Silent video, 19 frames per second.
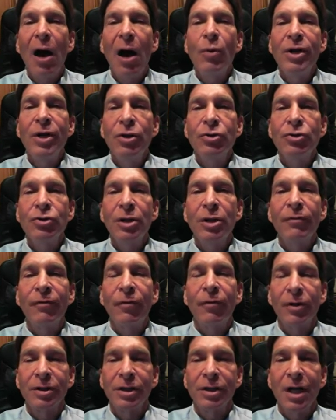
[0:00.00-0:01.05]
Now we use
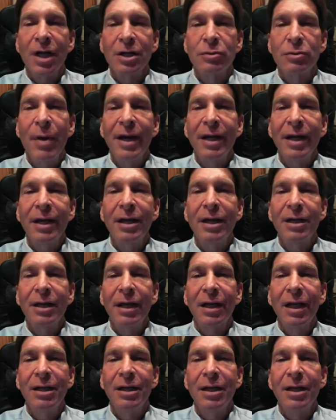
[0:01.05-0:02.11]
it for its cosmetic
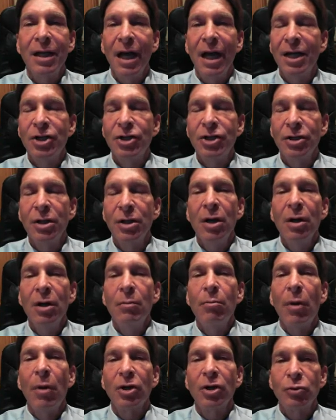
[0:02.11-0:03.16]

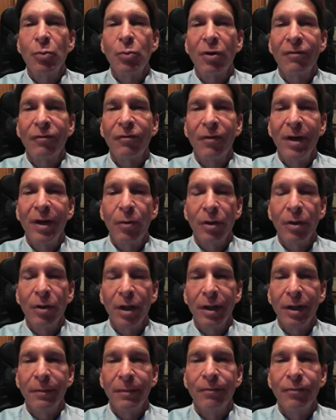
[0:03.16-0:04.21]
indication much more
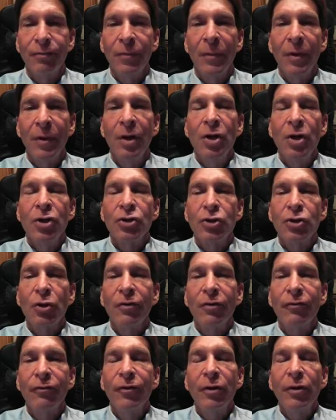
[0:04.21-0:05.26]
frequently.
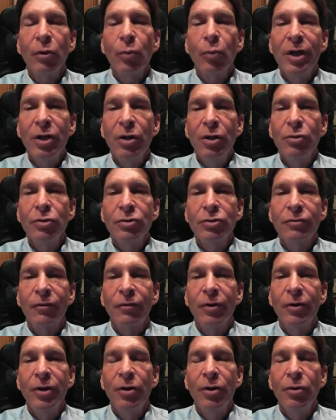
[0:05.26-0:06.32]
So the filler we
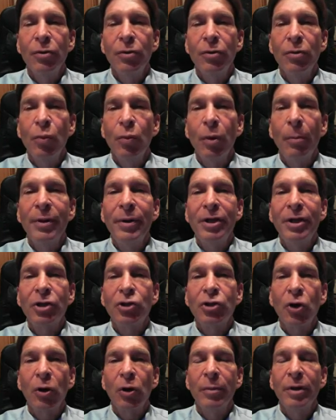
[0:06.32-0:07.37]
use for you will
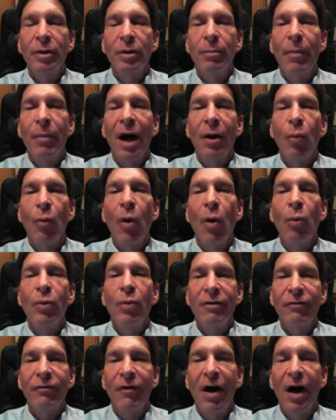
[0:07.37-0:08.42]
be determined by
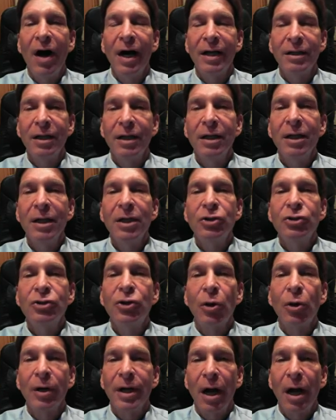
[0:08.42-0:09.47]
what we find
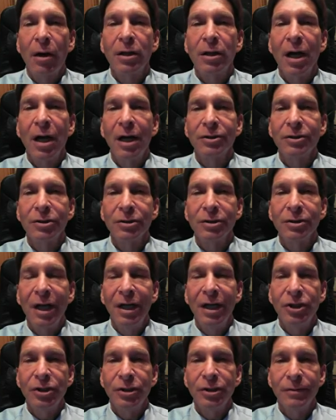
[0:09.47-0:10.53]
during our
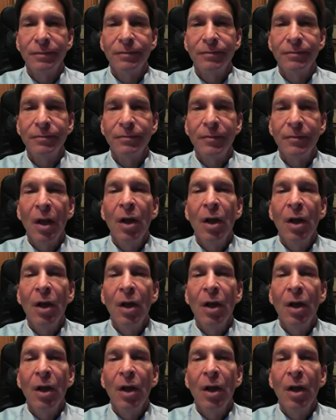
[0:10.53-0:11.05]
consultation.